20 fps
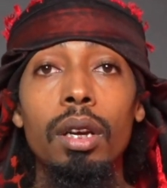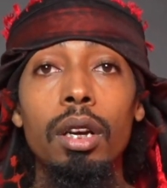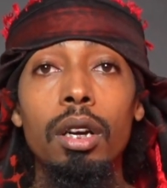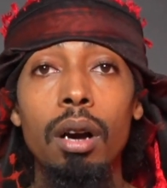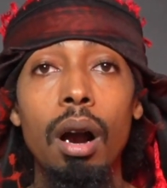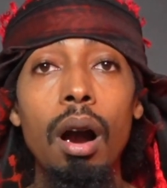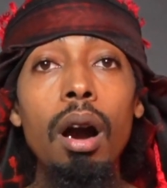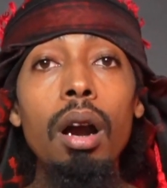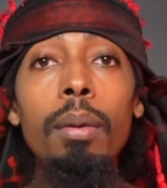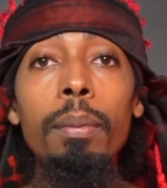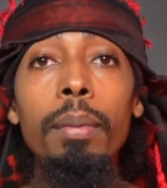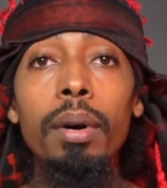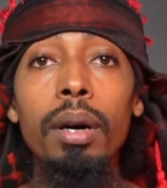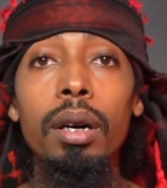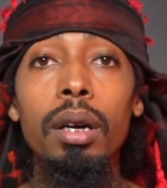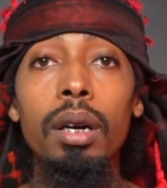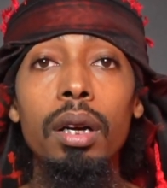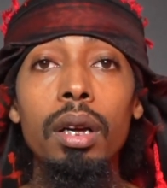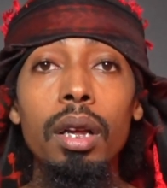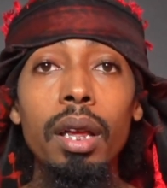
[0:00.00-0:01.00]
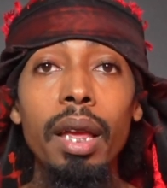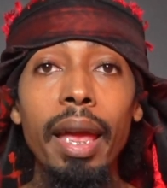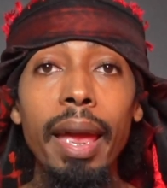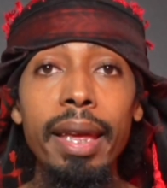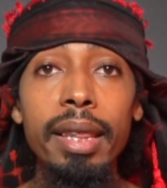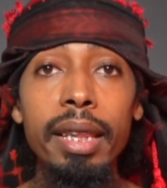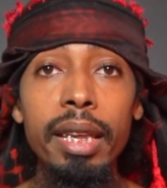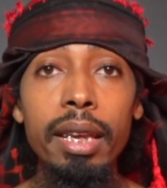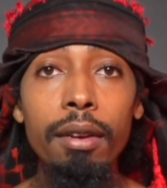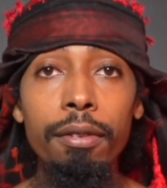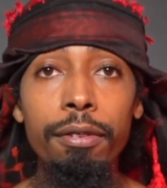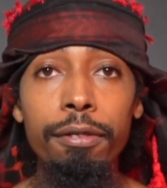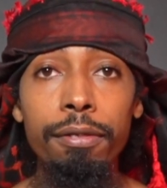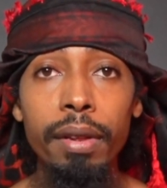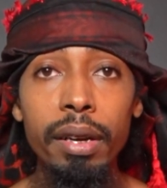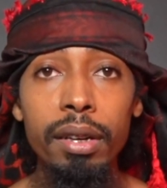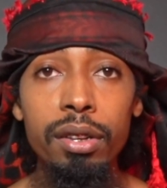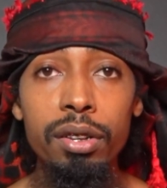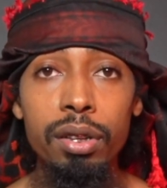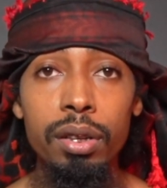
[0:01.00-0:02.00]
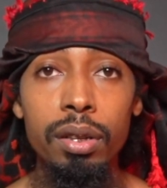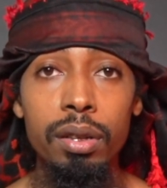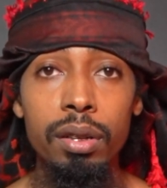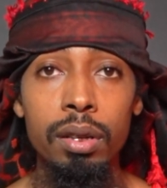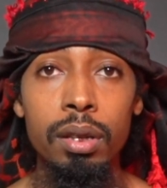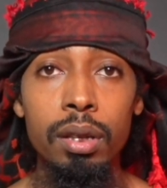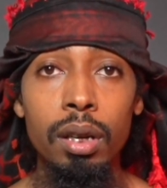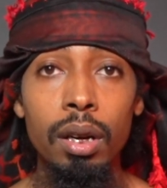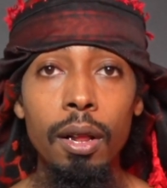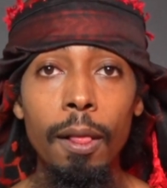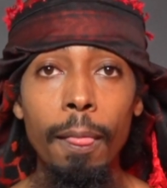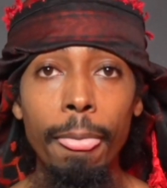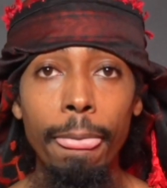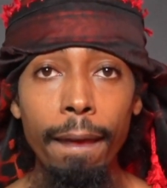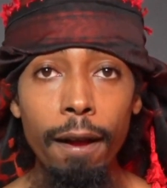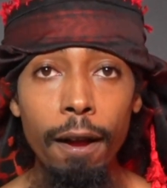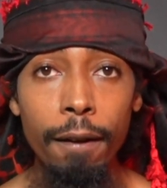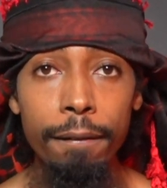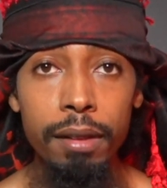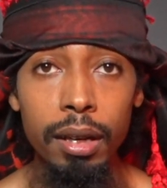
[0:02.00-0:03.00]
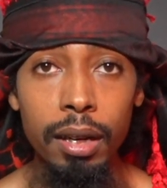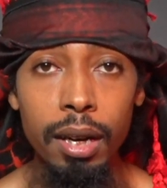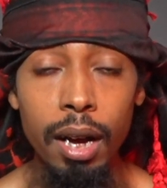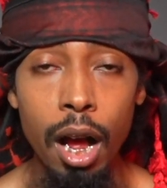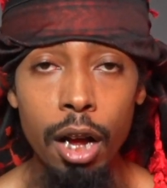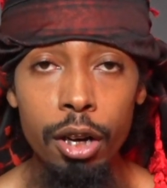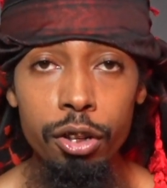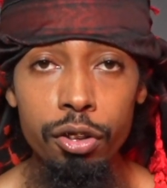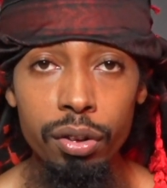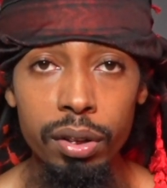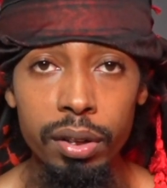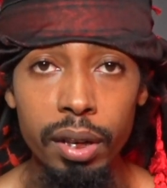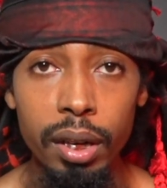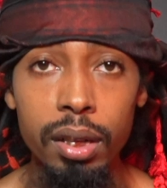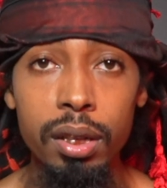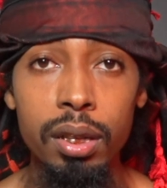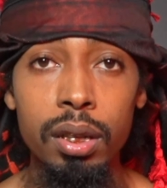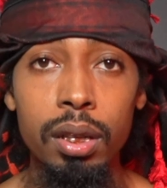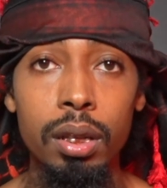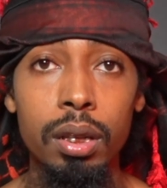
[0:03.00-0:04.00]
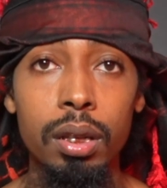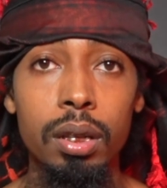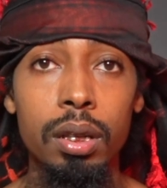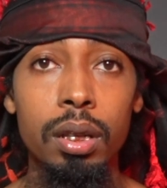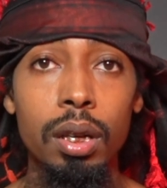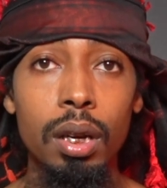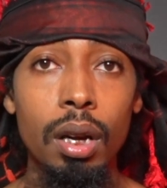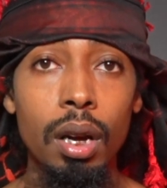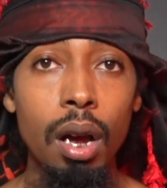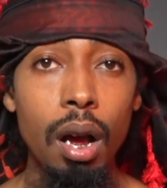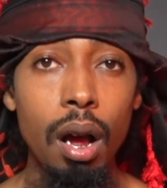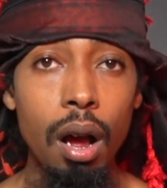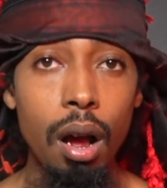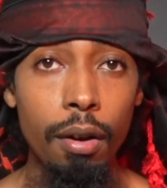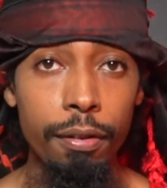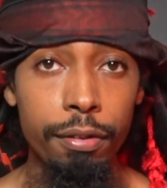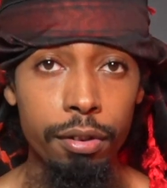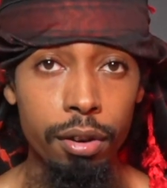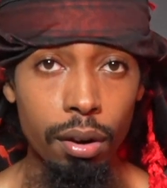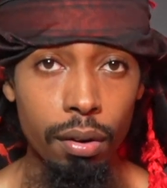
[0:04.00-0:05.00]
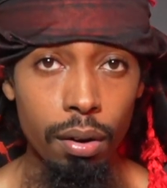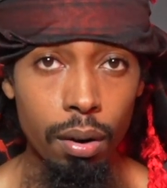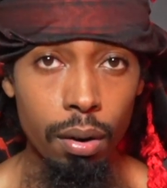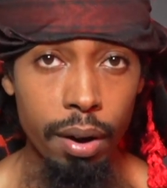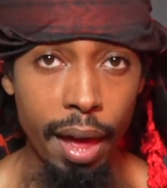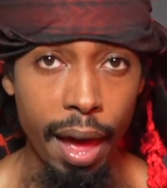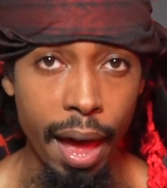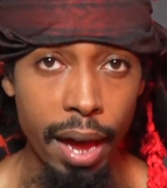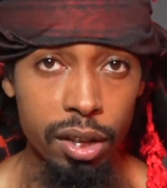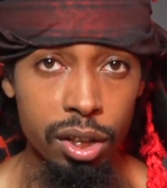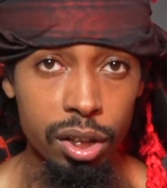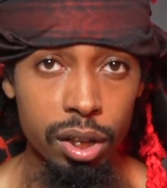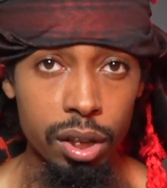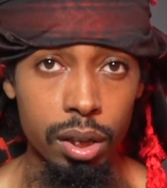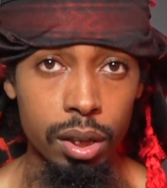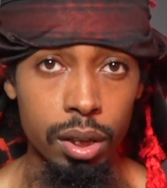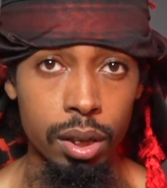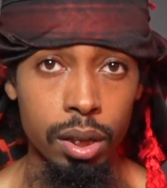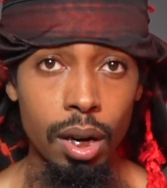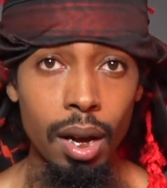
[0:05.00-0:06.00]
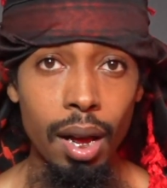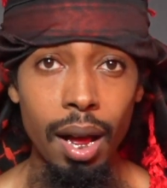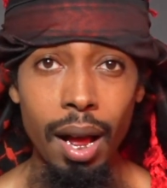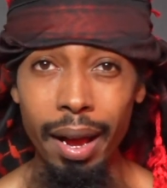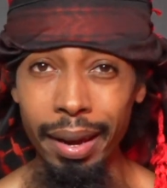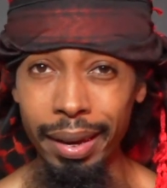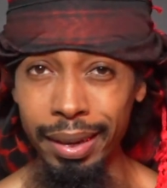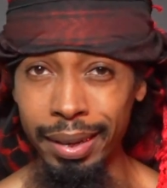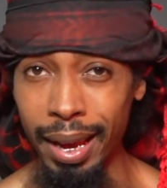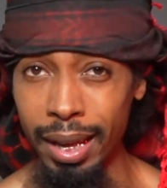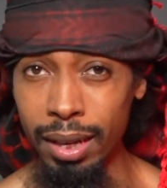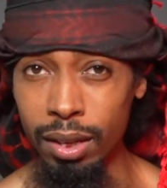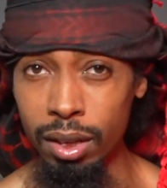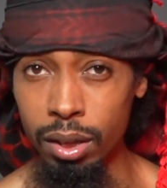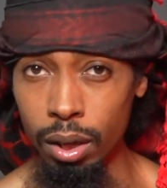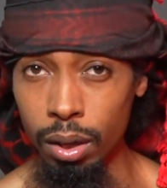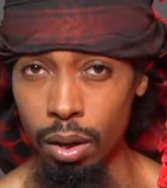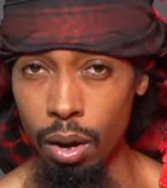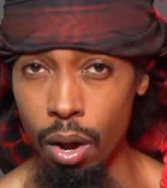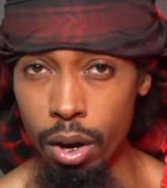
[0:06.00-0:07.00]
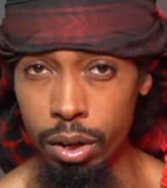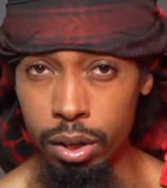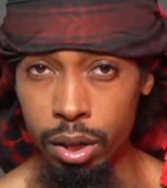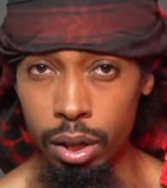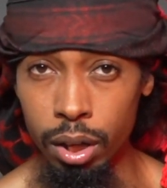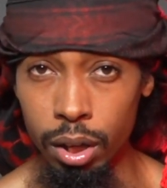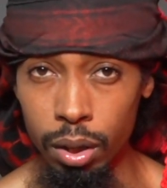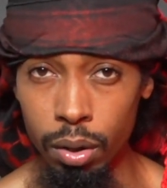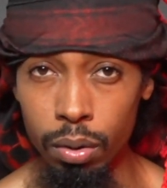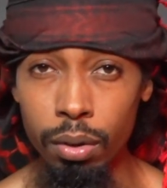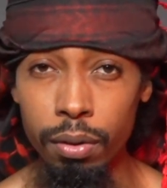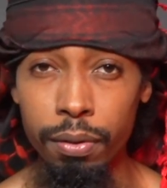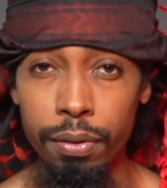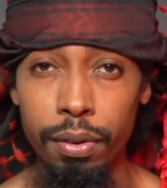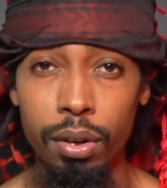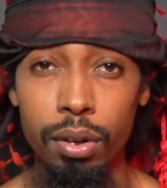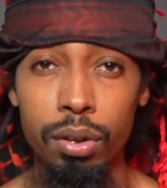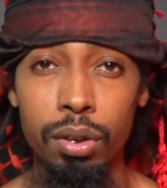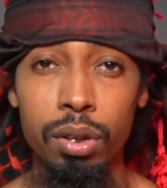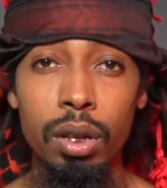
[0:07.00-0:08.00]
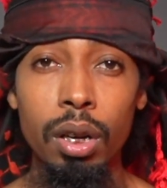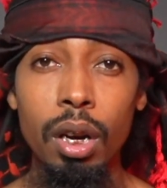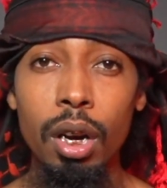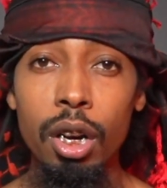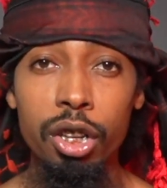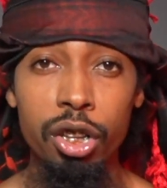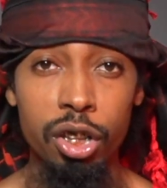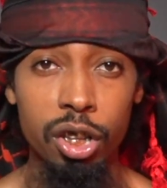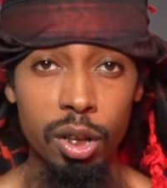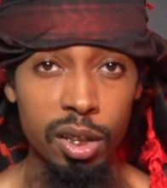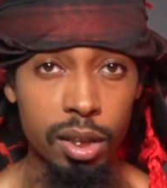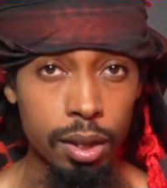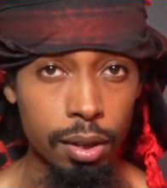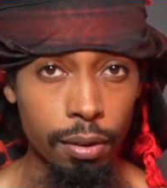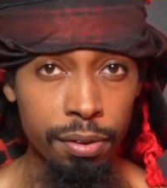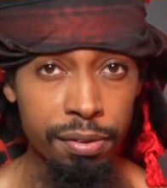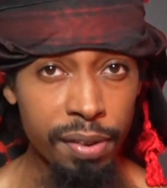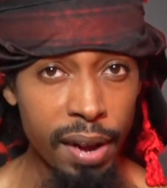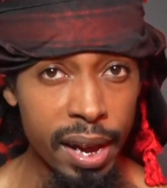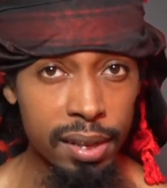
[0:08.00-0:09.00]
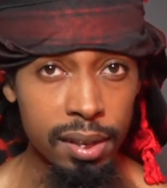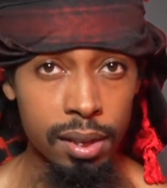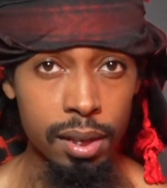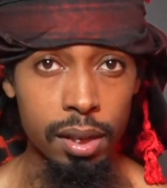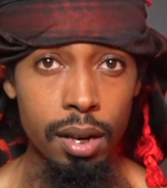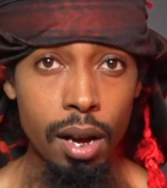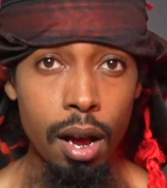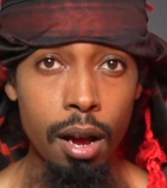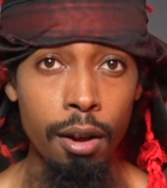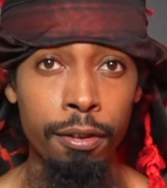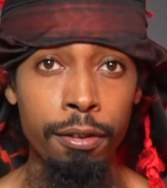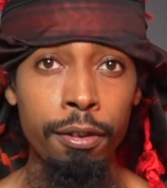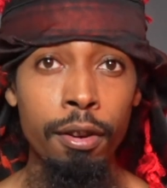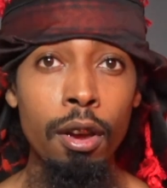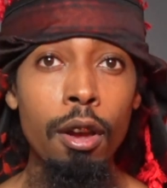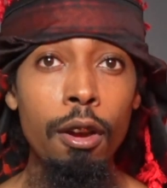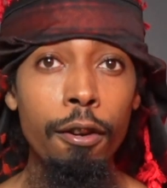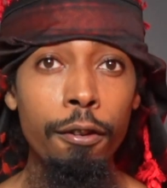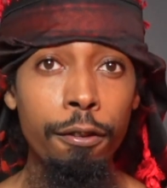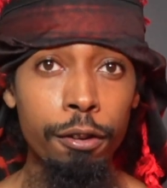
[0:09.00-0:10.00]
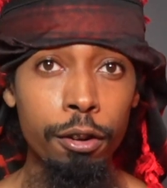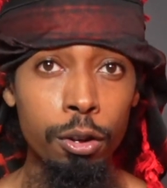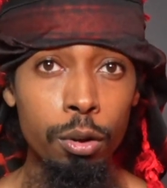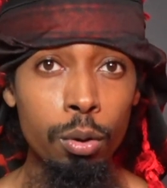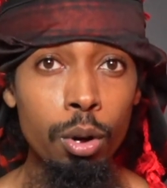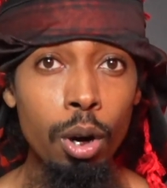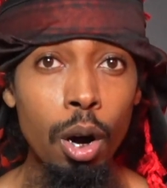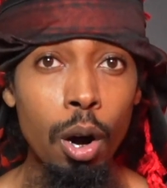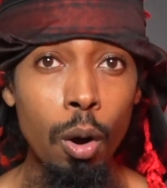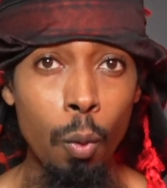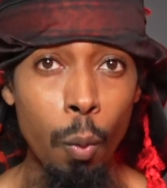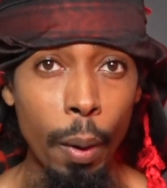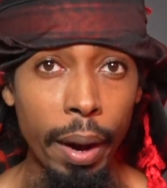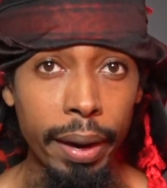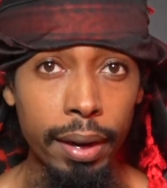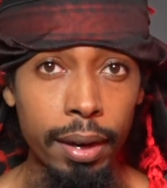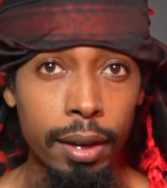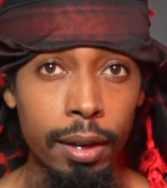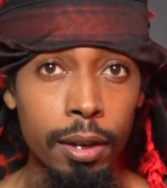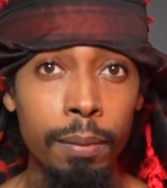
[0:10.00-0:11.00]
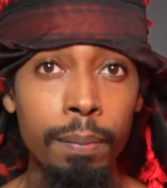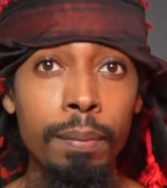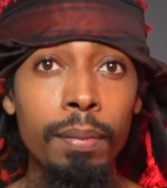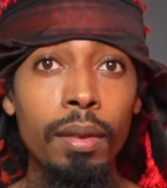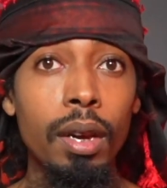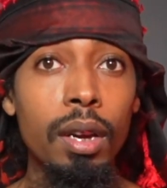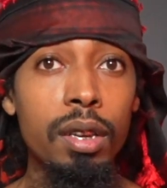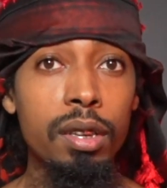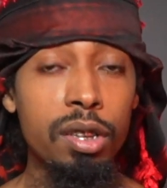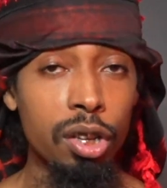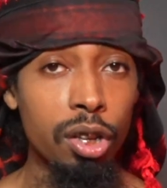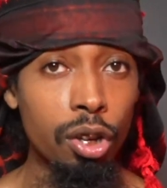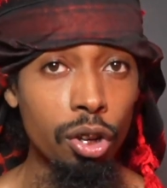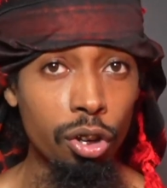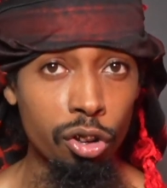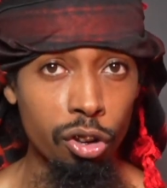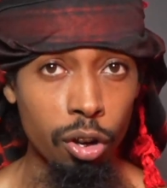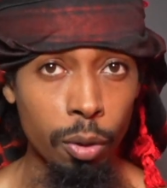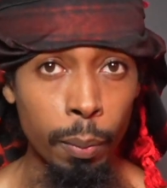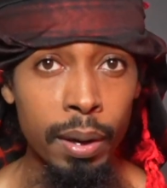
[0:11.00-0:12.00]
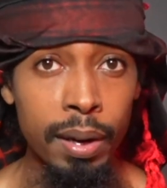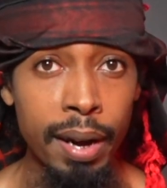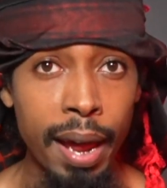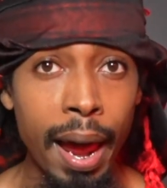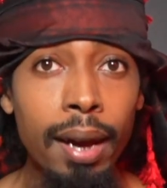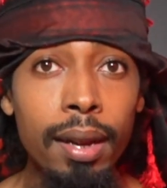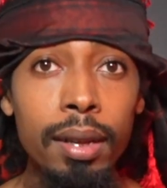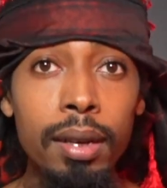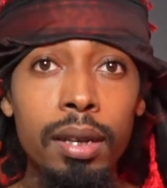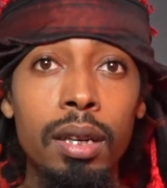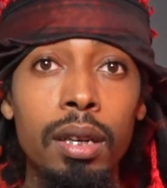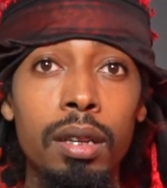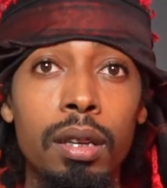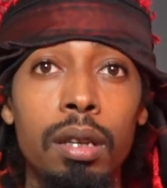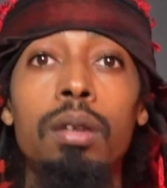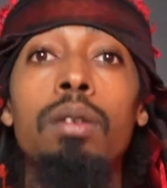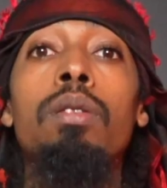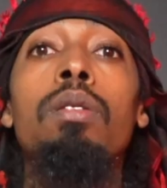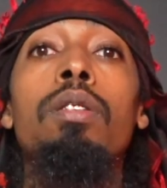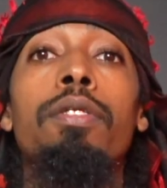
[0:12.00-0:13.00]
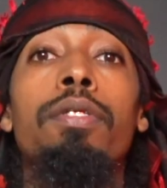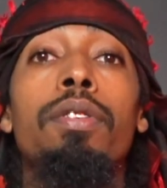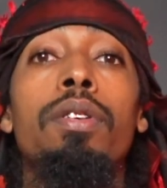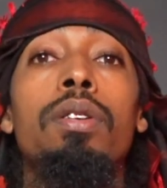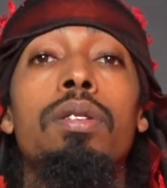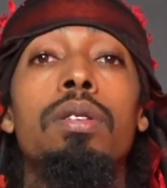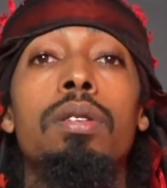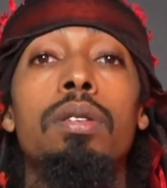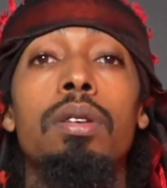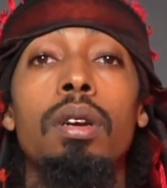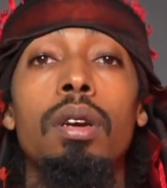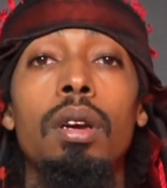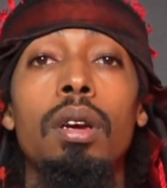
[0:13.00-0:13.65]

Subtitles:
Karma and the afflictions of the contradictions of your own actions against the laws of the universe should suffice enough for you to awaken to your criminality in the universe.